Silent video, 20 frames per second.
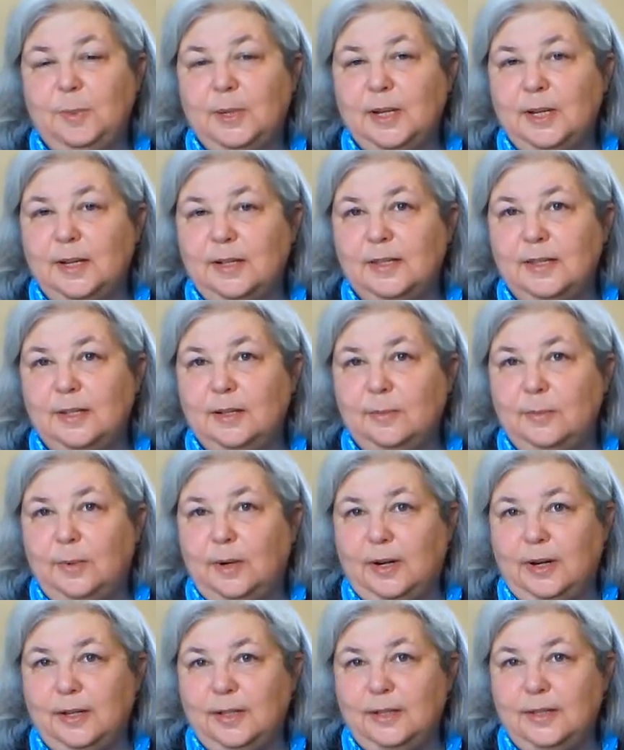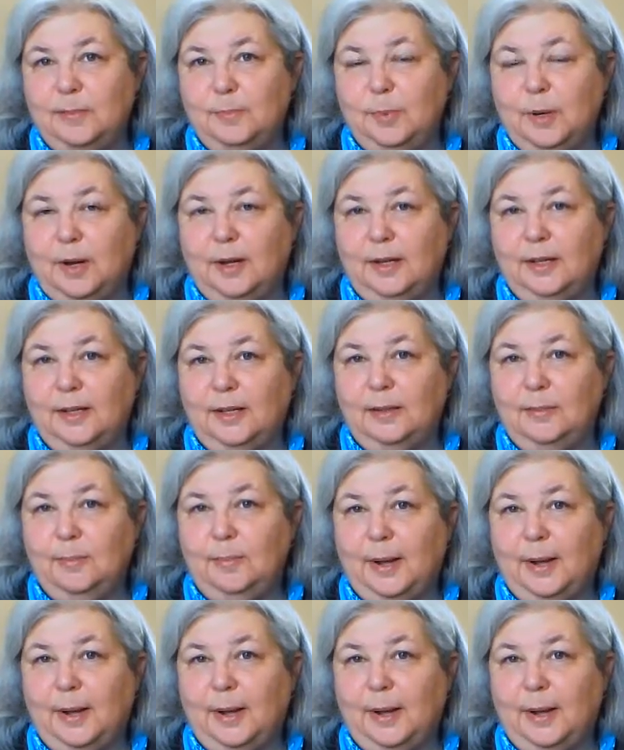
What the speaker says: because it was brought in